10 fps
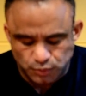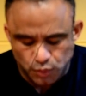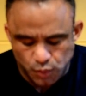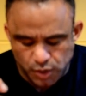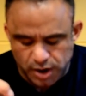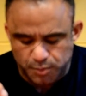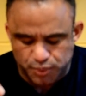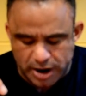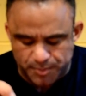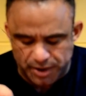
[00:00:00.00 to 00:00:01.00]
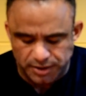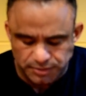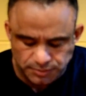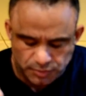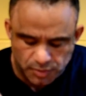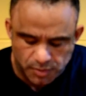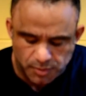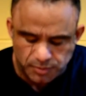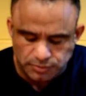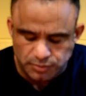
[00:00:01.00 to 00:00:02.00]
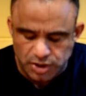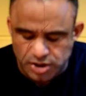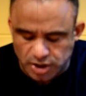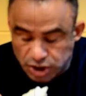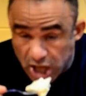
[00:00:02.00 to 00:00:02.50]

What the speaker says: when I'm prepping, because